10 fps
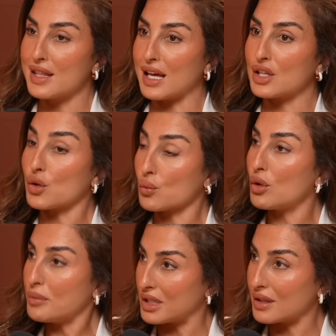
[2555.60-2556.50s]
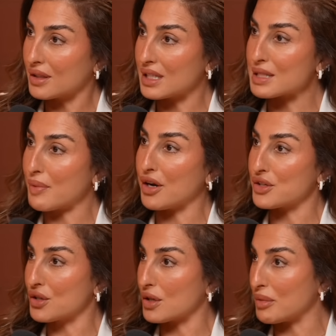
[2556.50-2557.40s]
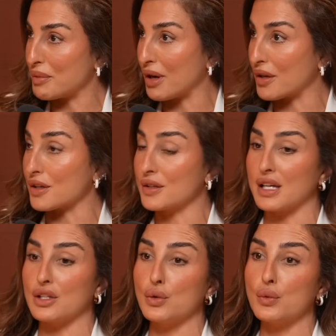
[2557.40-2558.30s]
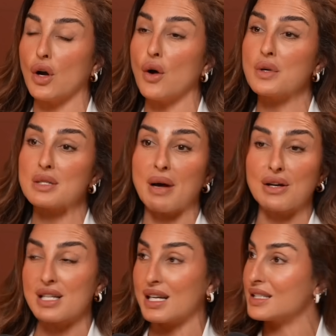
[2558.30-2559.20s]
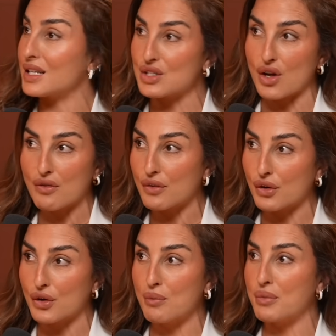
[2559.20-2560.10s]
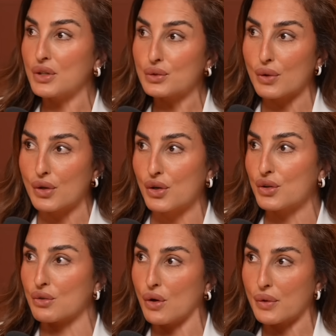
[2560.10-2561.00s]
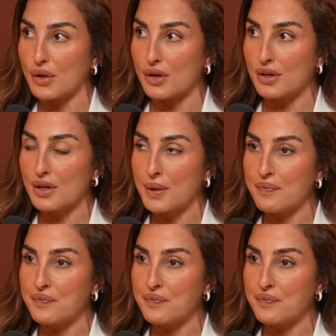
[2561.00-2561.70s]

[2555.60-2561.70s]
that your woman inspires you to be better, that you would always bounce ideas off of her, build with her, grow with her?